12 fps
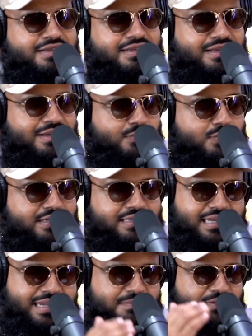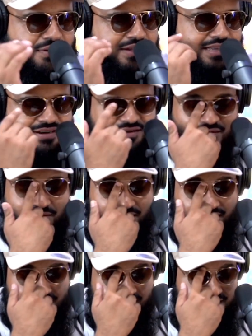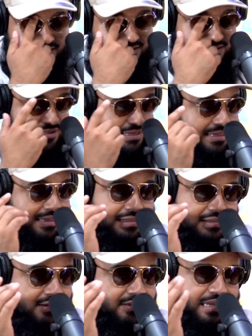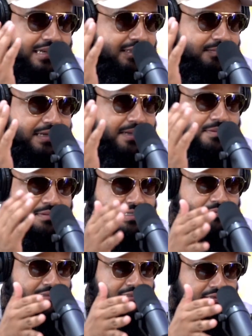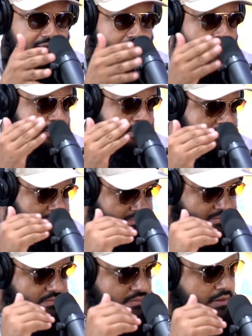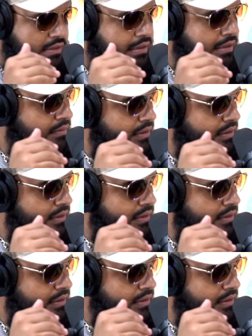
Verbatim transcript: one time, bro. I don't know why this song. I just became obsessed with the song. There was